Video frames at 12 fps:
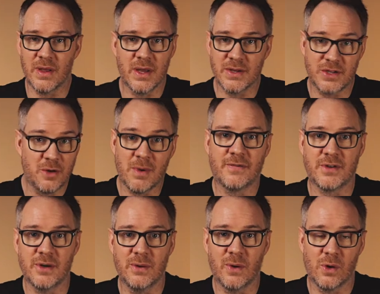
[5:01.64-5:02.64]
the Zoom F
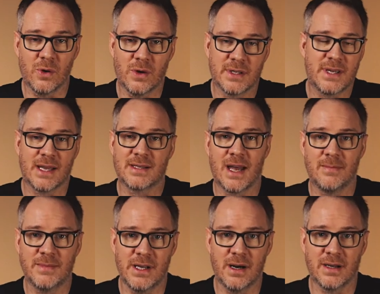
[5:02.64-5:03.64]
two or
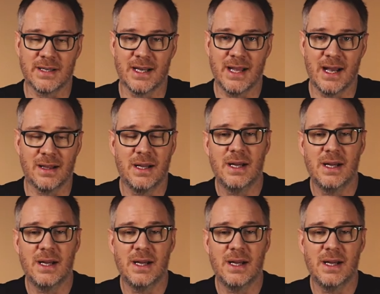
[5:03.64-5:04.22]
Tascam D R ten L.